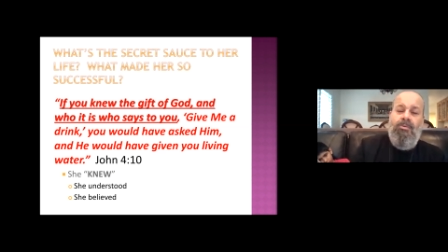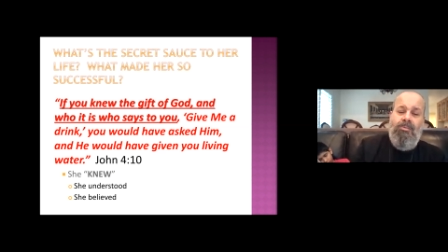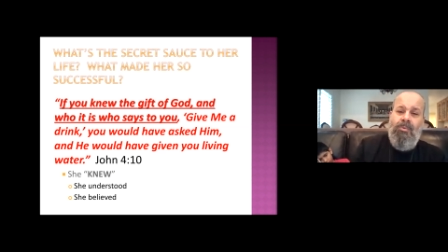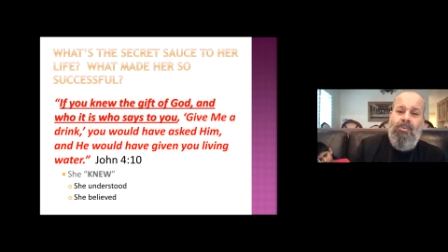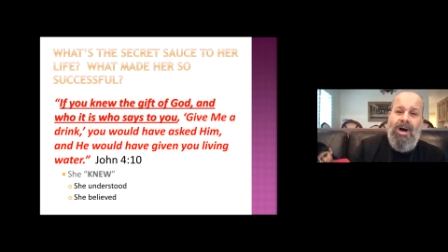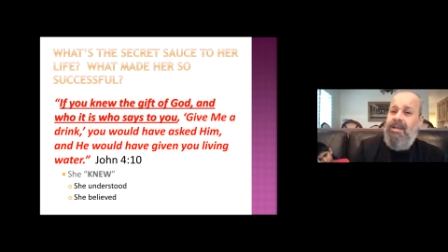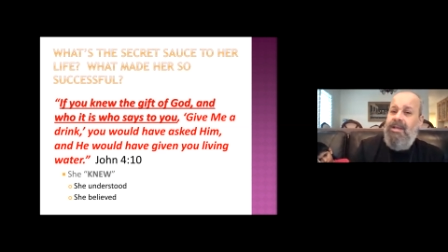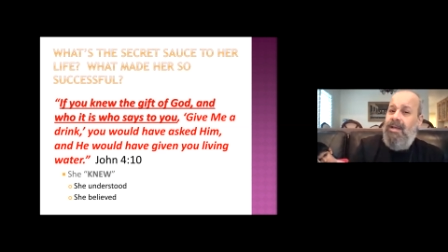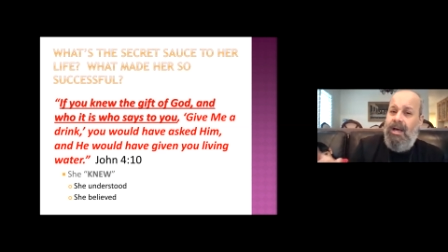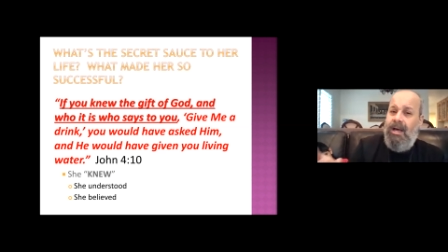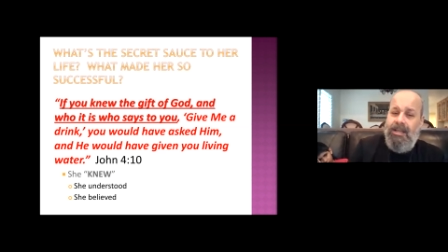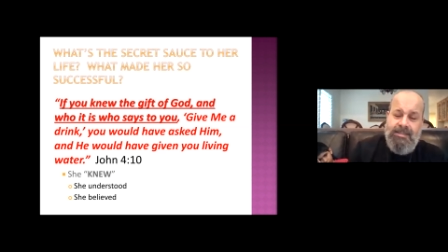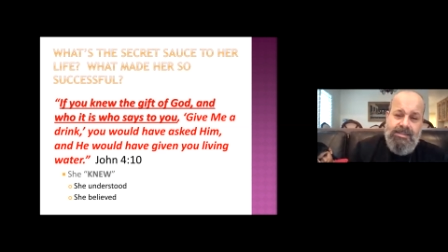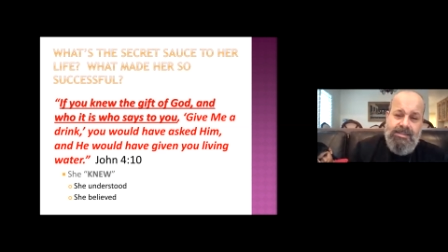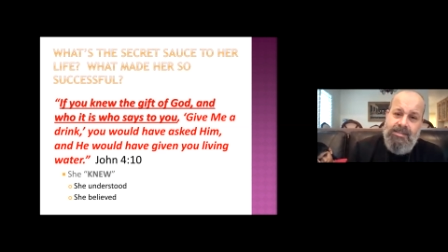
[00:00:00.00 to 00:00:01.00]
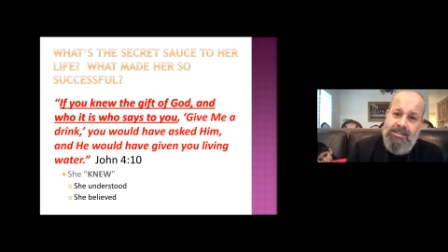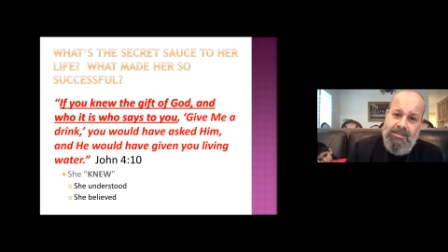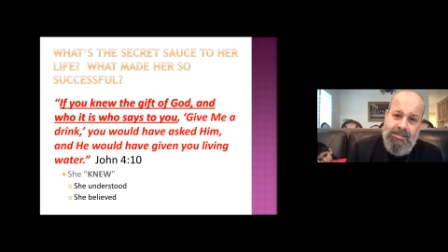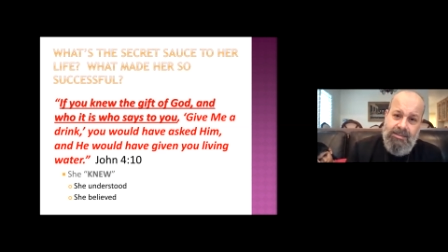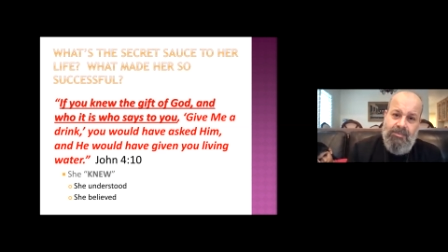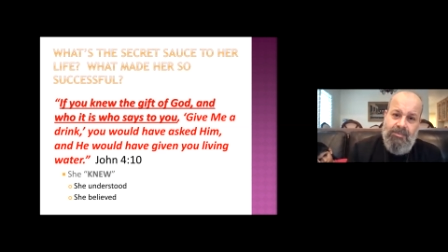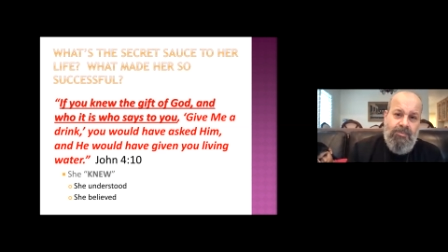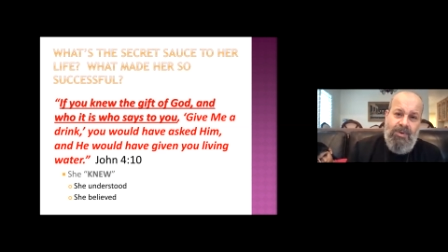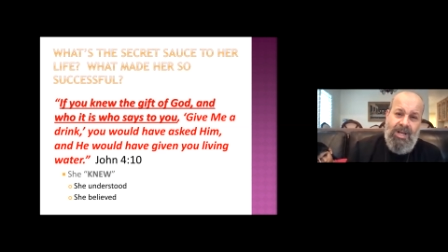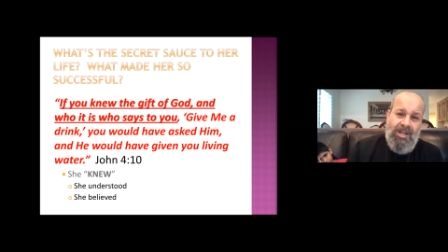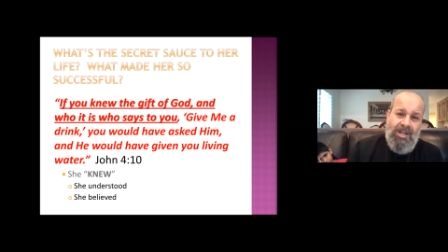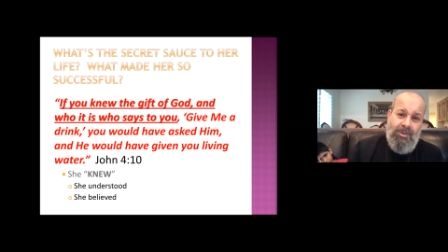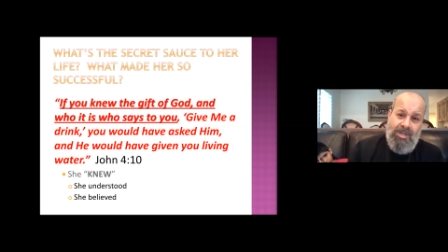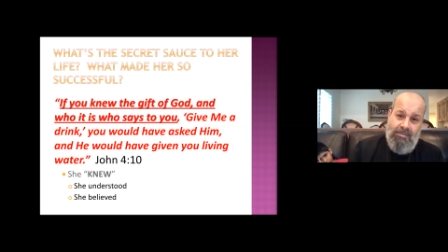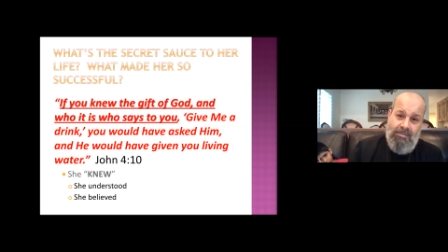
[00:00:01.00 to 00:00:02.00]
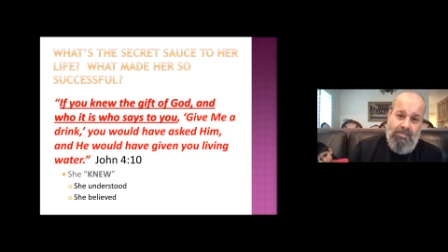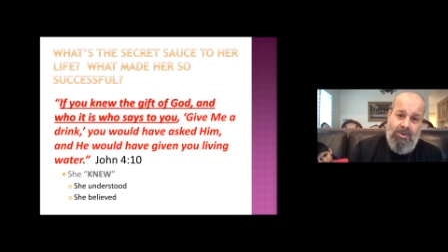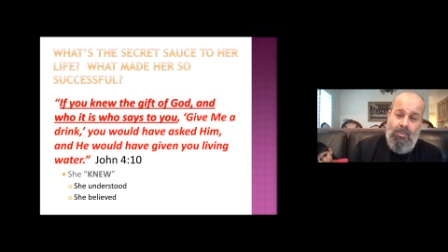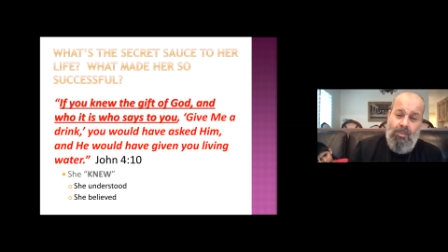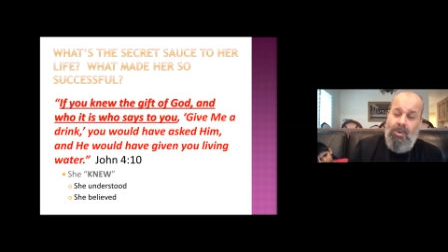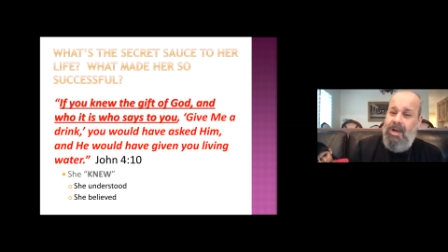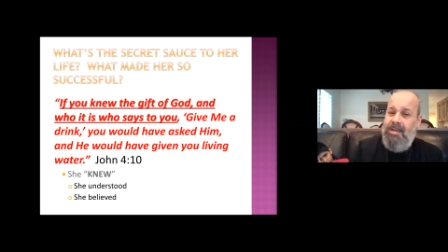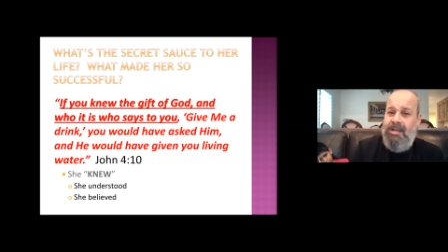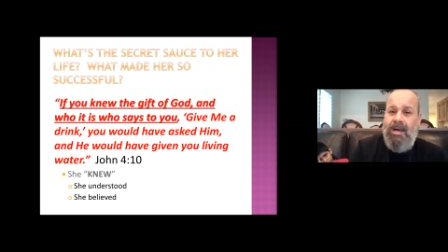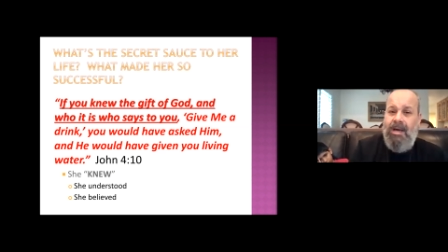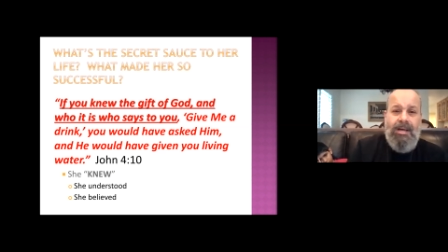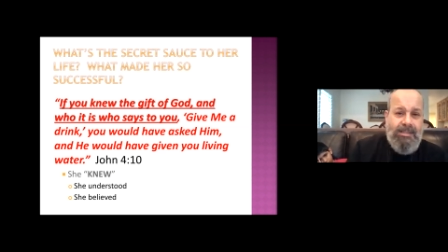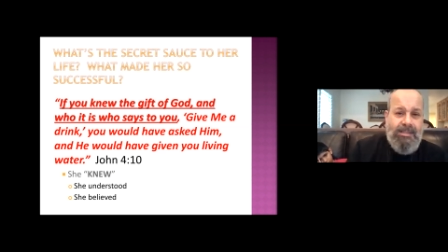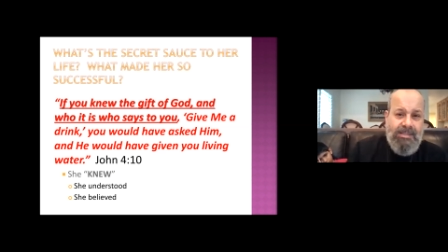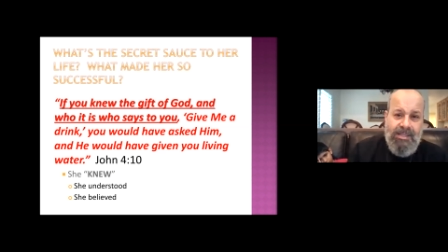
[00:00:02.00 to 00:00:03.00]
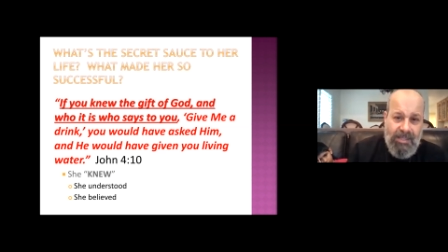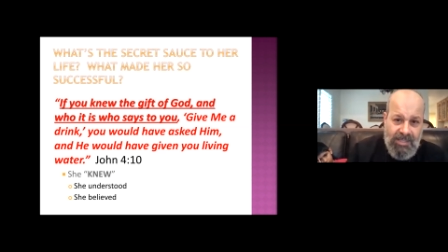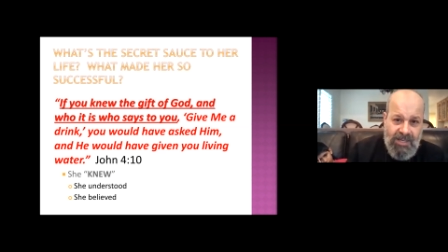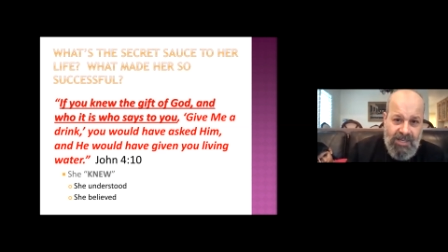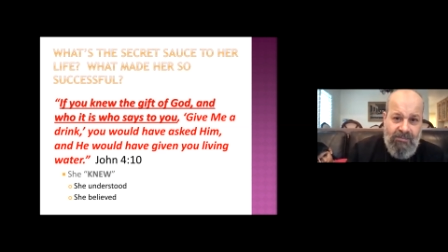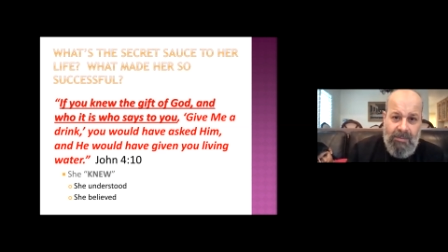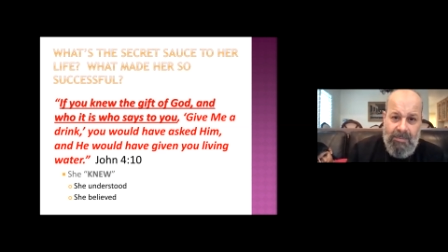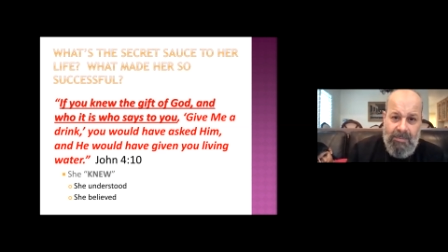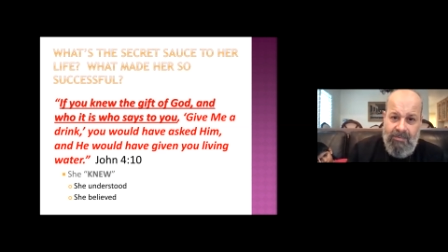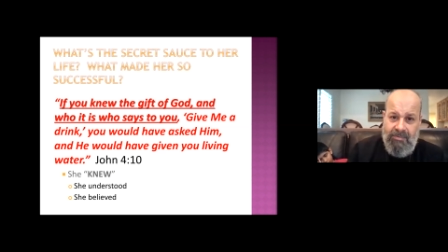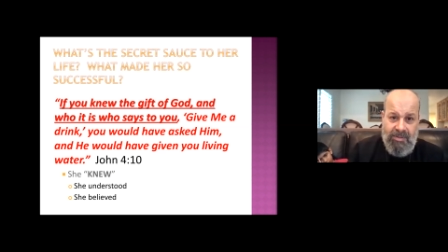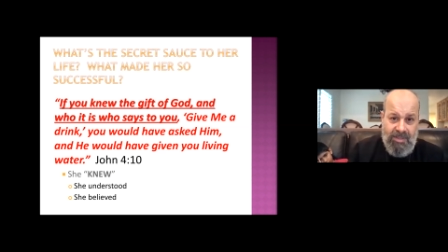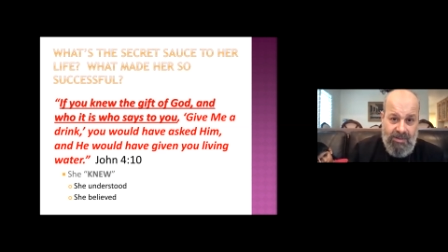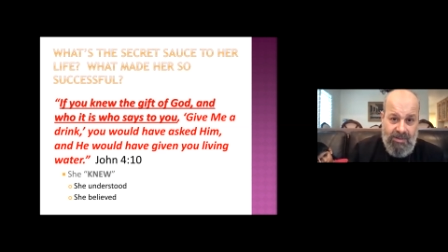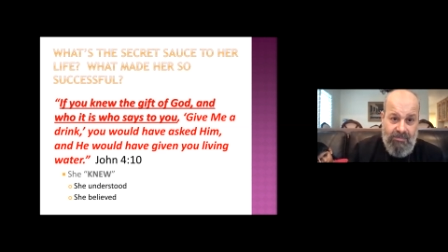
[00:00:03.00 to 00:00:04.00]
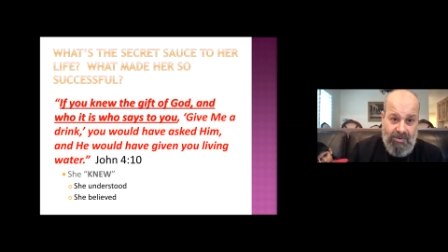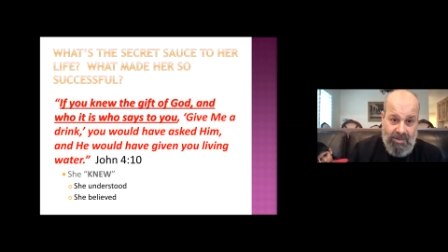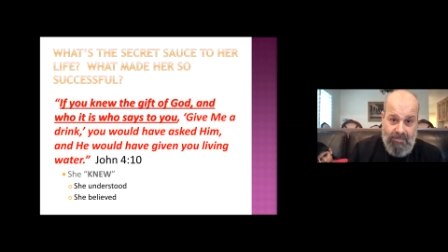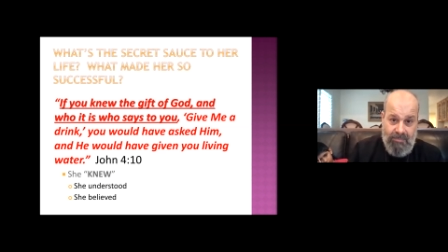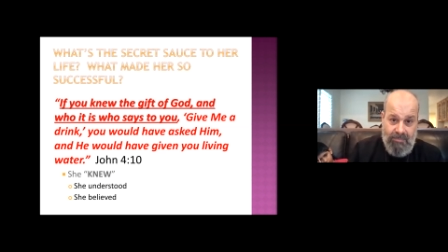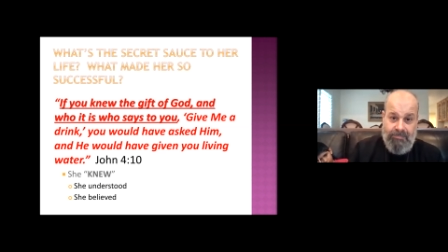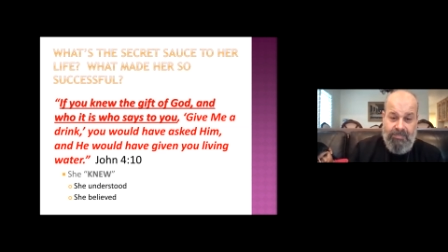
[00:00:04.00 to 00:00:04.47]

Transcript: Why not follow him? Why not give up everything for him?